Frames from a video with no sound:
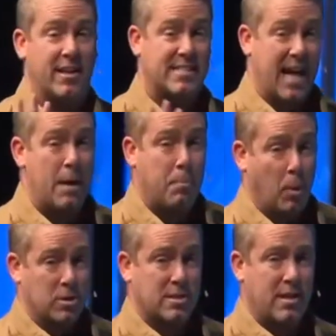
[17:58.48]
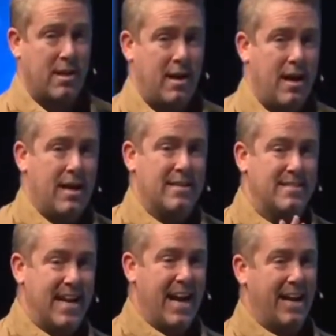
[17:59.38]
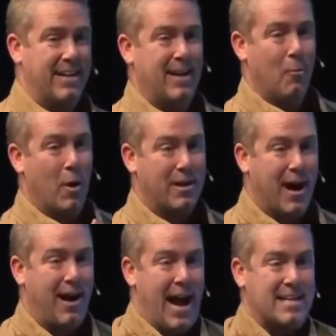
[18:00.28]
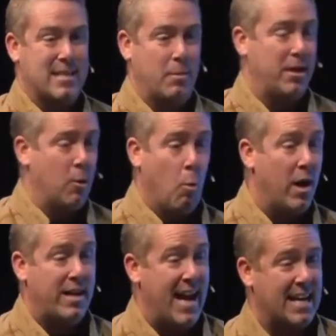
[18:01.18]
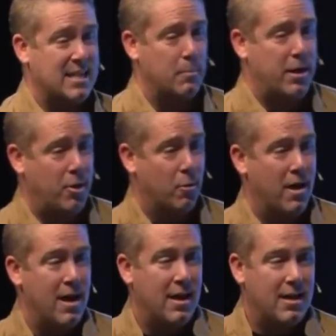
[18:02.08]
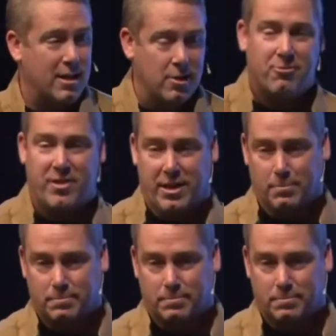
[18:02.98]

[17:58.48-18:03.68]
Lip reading: disciples did what God asked them to do. What did he ask them to do? You feed them.